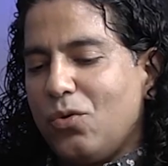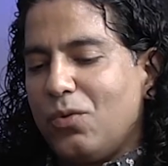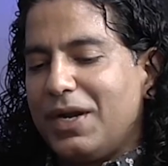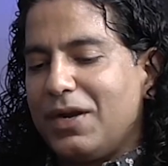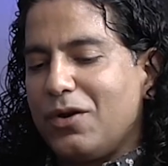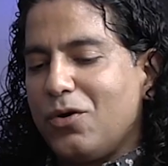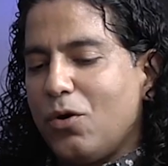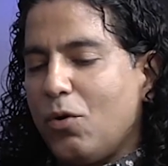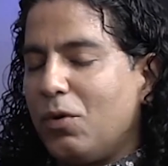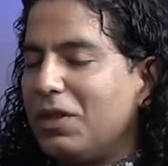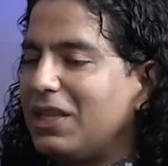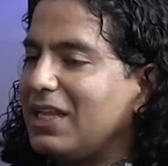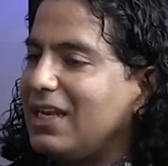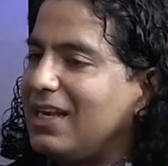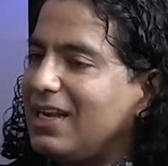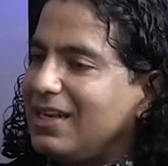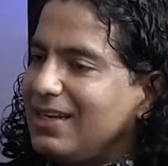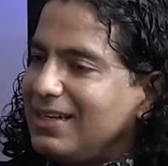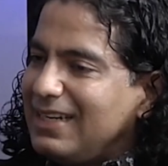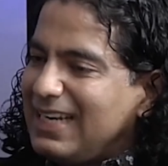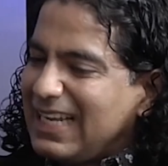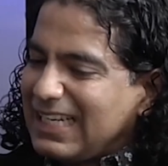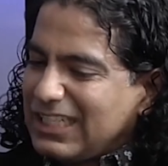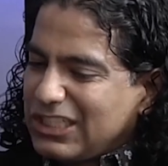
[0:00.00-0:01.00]
when over
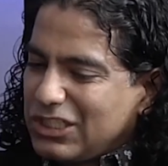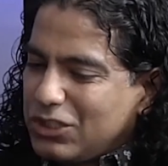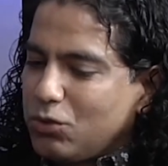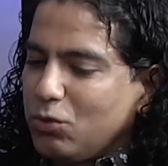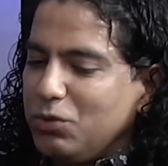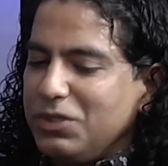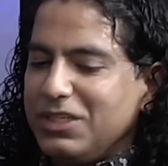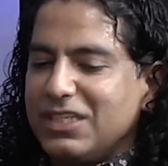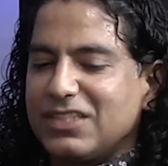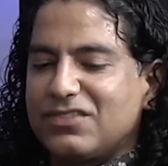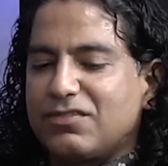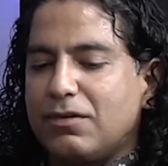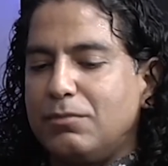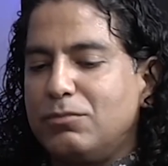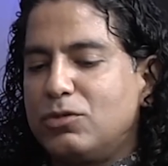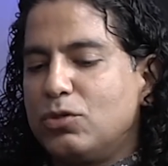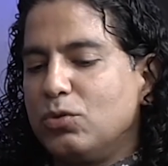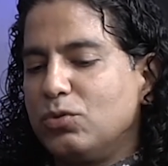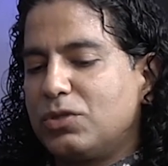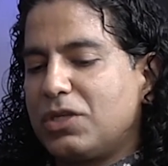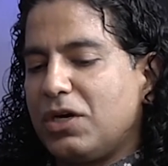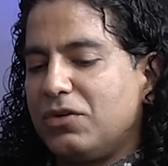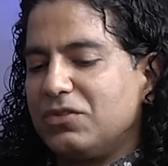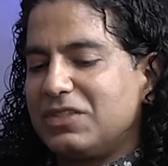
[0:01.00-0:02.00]
the next 2 years, from
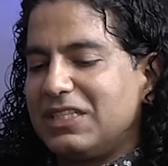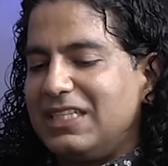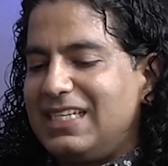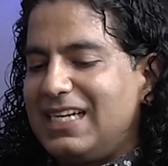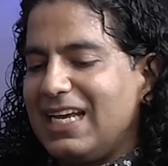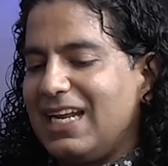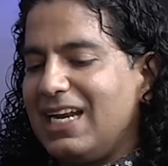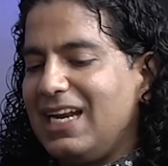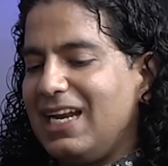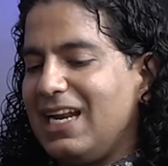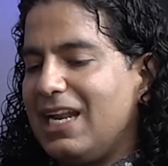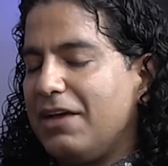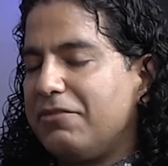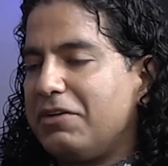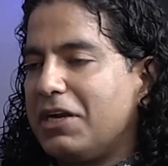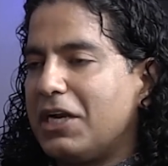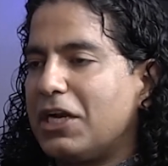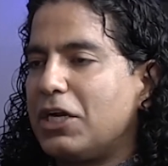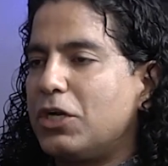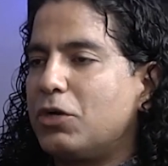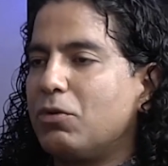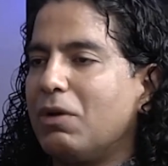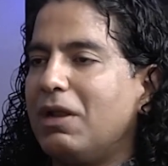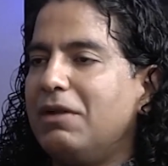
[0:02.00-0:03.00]
2010,
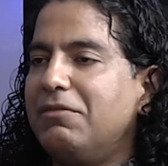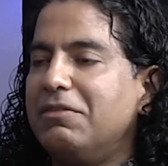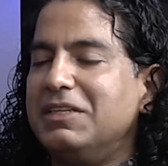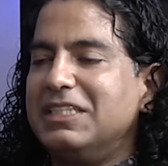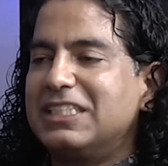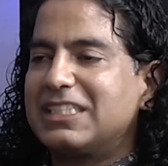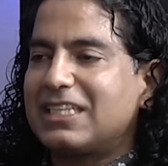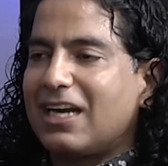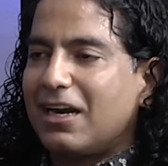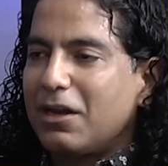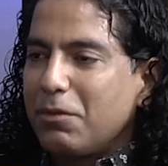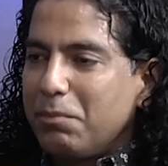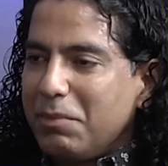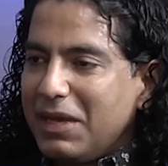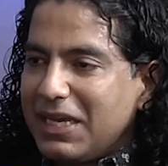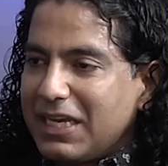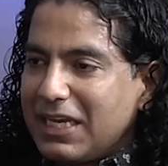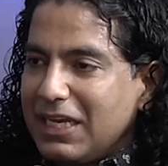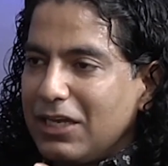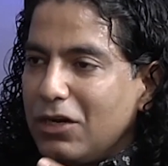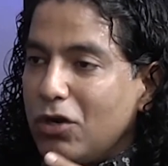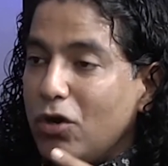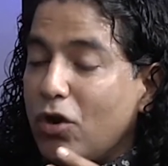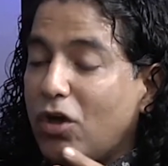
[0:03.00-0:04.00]
11 and 12, when we started
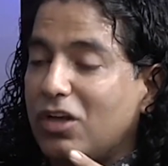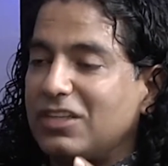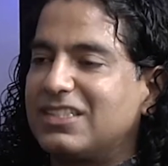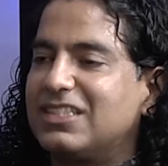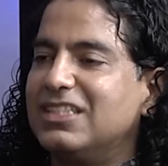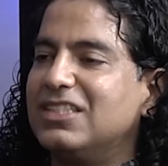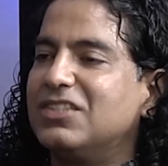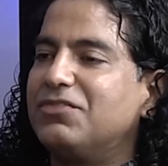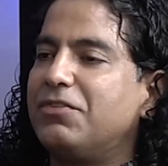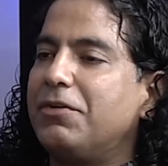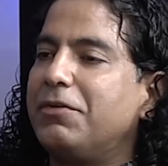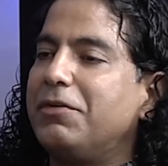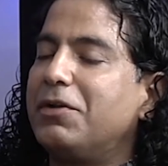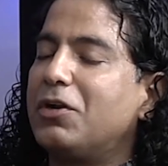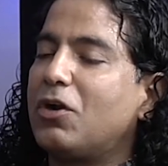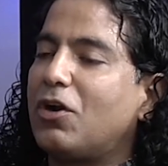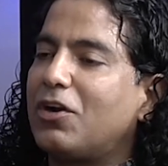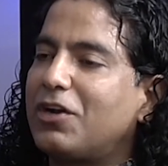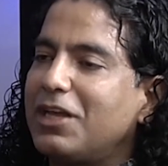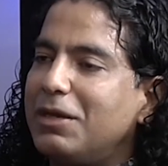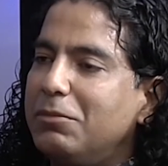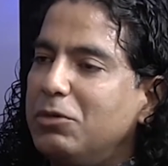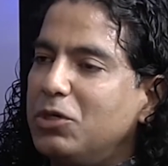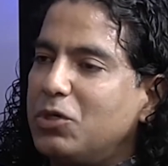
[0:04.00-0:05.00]
making losses, when we were
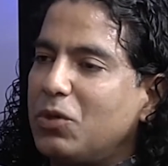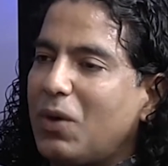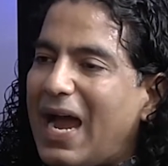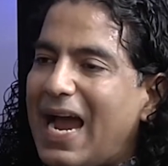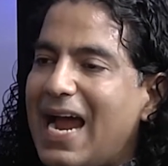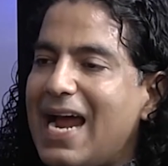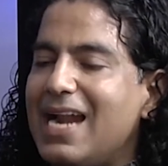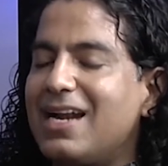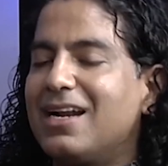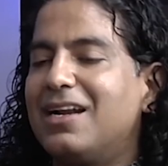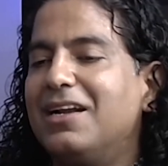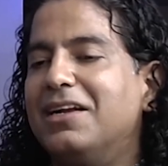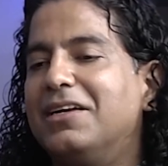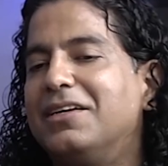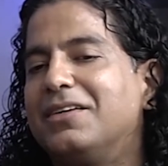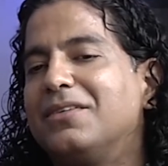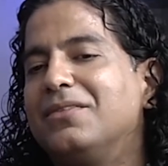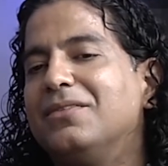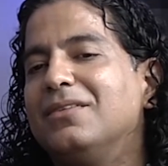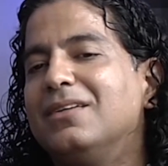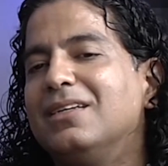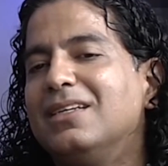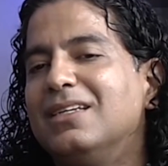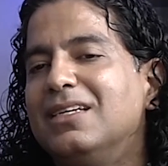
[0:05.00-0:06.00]
not able to handle it,
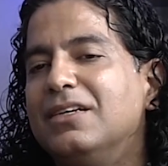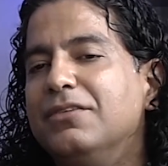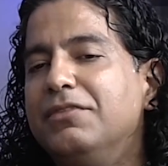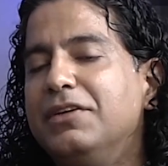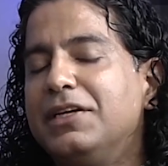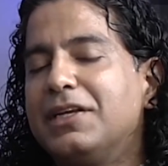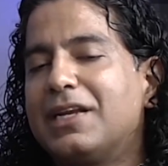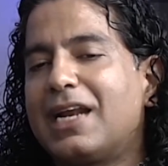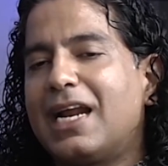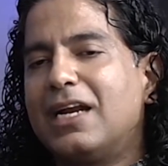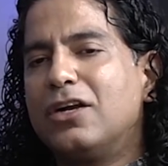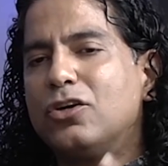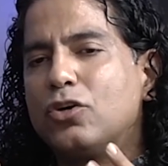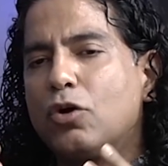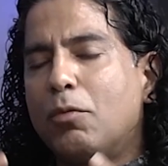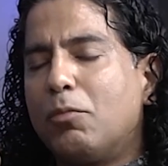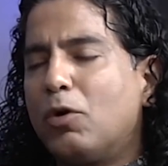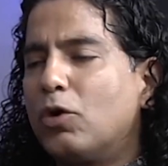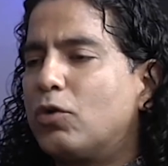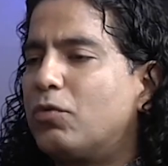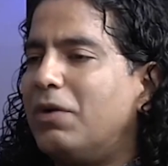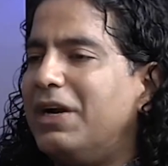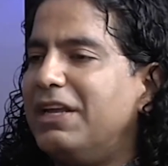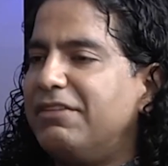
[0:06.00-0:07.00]
we ran into
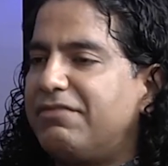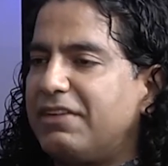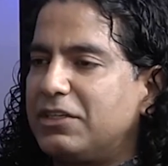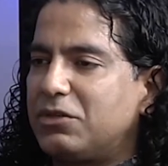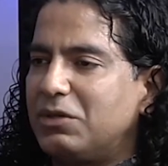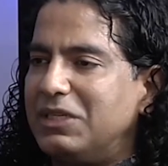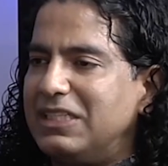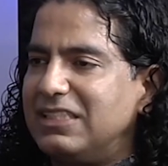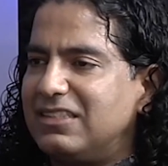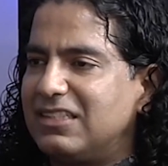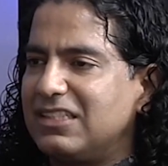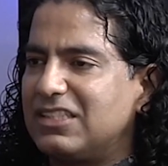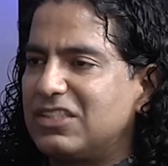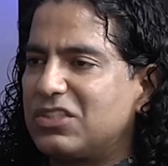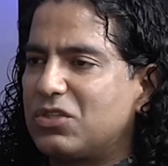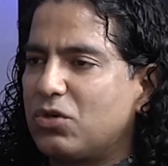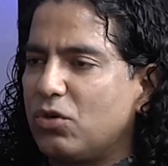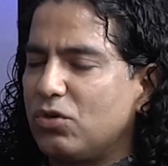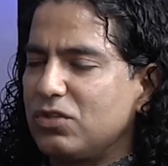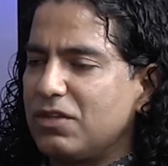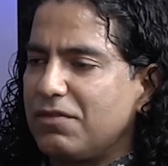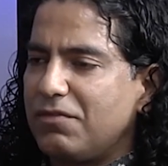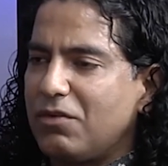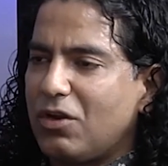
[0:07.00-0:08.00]
about 25, 26
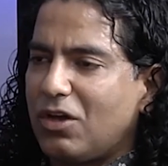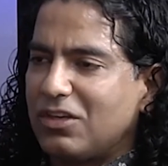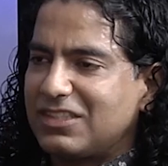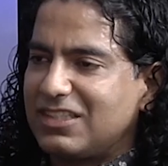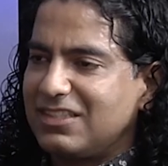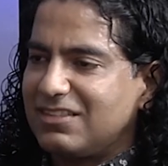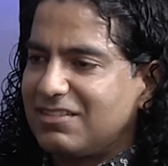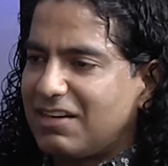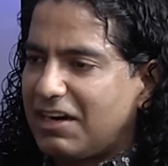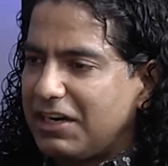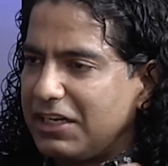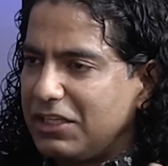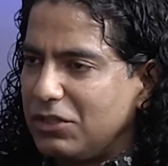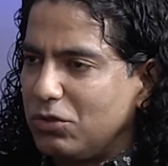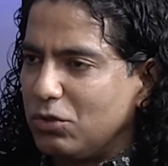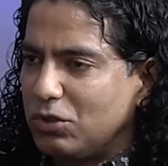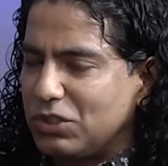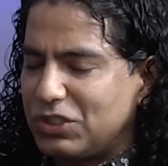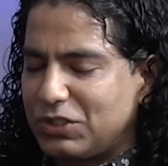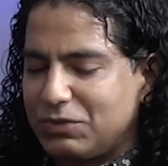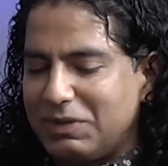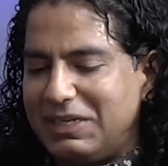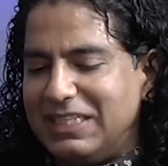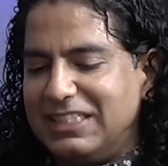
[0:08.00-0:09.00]
crores of losses running
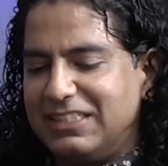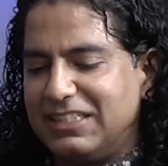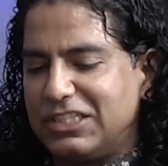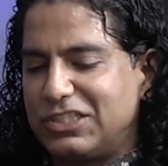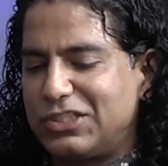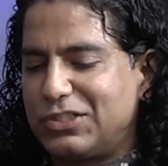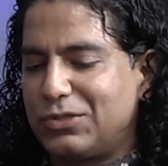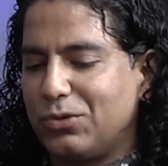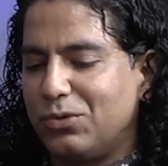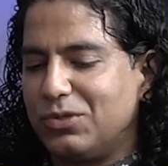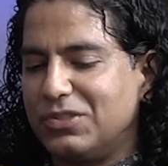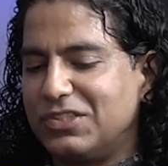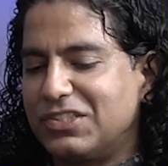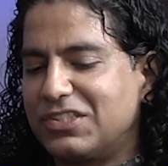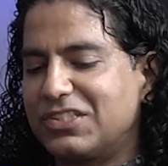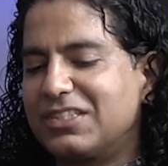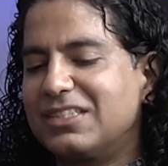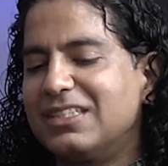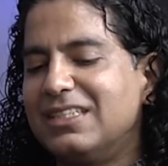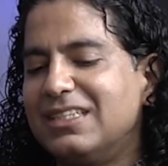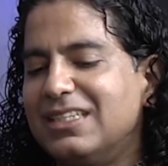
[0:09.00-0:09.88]
those 26 stores.